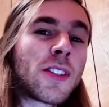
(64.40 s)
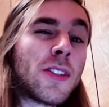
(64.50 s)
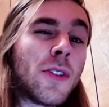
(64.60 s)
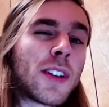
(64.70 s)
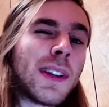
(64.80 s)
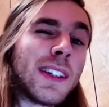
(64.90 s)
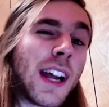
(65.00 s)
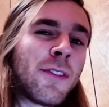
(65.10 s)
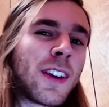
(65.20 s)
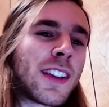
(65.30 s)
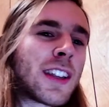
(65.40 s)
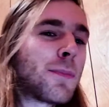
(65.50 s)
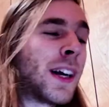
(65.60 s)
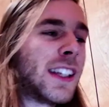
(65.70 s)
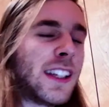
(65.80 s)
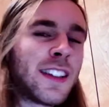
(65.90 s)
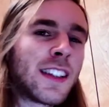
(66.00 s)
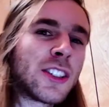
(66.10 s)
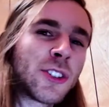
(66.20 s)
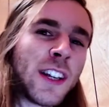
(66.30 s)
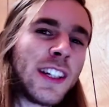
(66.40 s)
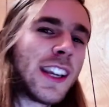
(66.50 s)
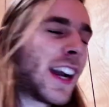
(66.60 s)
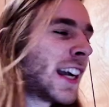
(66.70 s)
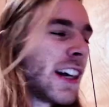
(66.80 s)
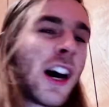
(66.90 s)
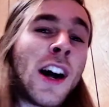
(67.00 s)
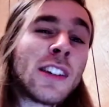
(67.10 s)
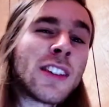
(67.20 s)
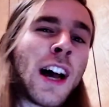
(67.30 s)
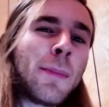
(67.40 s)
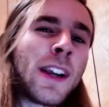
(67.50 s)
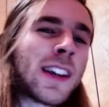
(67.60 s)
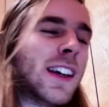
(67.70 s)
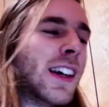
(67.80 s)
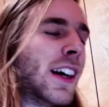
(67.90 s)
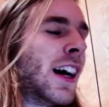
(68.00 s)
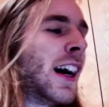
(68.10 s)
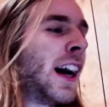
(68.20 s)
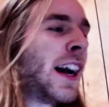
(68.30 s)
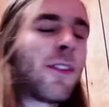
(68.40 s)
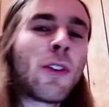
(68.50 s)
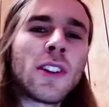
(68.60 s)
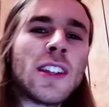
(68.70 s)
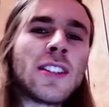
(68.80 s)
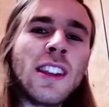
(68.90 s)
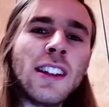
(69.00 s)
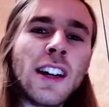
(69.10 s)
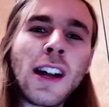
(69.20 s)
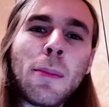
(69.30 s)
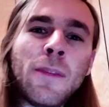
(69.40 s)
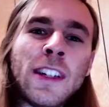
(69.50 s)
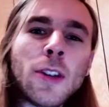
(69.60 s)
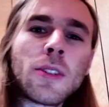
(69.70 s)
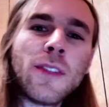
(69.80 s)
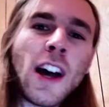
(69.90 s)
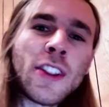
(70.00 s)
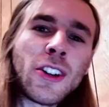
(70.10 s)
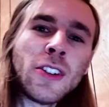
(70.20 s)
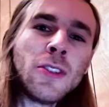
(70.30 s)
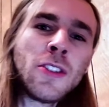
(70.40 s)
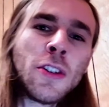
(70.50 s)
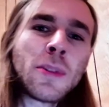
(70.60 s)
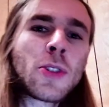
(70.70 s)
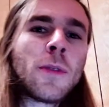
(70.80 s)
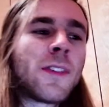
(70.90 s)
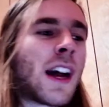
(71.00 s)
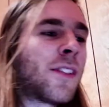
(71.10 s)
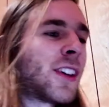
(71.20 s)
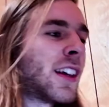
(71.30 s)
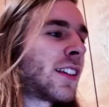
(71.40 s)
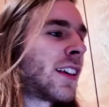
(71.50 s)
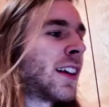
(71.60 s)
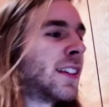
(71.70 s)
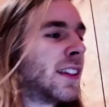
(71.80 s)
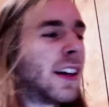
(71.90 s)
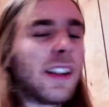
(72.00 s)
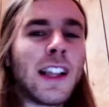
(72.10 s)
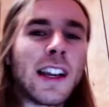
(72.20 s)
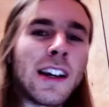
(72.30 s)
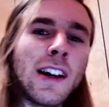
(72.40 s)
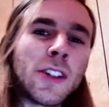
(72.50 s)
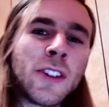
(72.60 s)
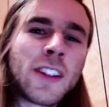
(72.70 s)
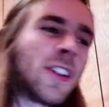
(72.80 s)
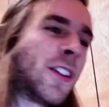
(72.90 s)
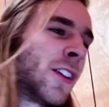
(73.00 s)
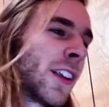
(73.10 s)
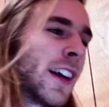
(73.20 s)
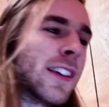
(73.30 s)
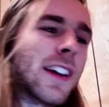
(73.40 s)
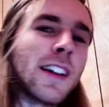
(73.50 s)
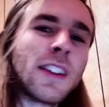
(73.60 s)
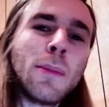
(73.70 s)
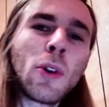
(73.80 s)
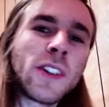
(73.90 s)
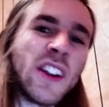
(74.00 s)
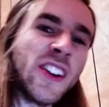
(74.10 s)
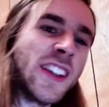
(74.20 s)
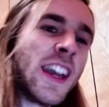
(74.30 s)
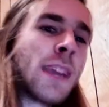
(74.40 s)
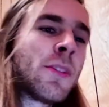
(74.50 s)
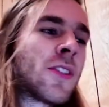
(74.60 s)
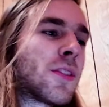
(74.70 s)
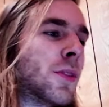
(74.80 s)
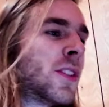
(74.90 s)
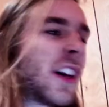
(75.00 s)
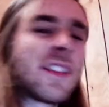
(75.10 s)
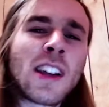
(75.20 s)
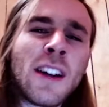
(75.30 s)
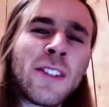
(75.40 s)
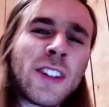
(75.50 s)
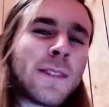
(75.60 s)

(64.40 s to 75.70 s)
who has been covering this, but it is a trending kind of hot topic. Uh, I've already seen a couple videos of other YouTubers who've covered it, and uh, like uh, Critical and uh, some Ordinary Gamers, Muda has covered it.